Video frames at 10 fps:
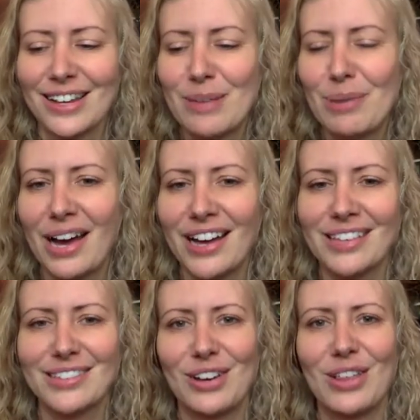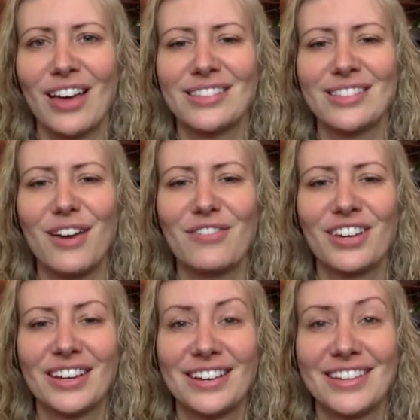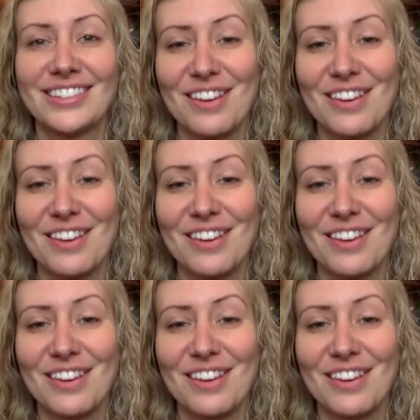pies and all that stuff is